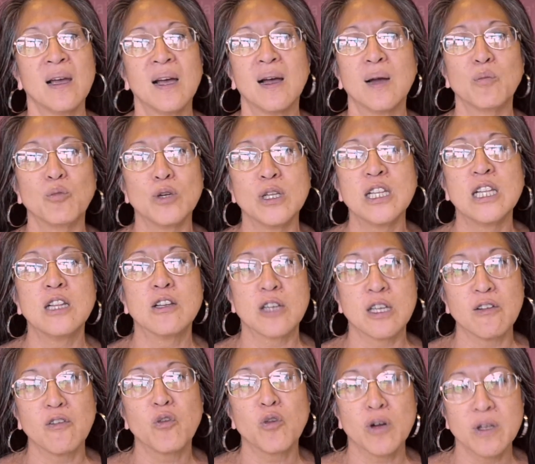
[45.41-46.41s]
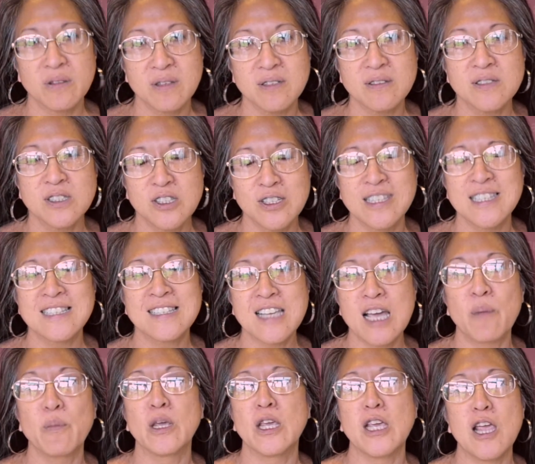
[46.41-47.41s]
I'm really looking forward this, to this
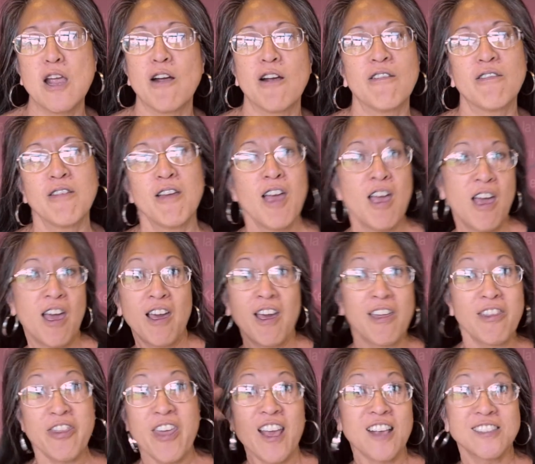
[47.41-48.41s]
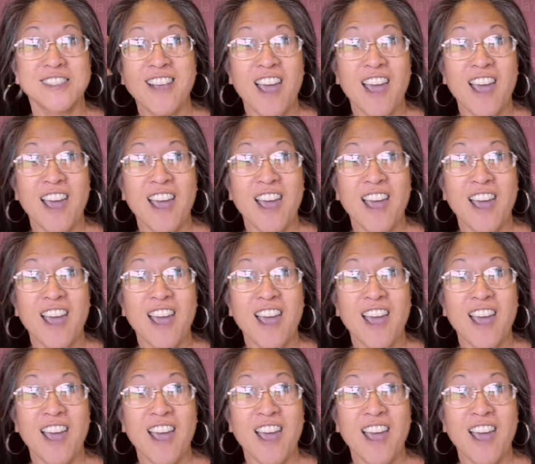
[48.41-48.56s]
coming year. Thanks,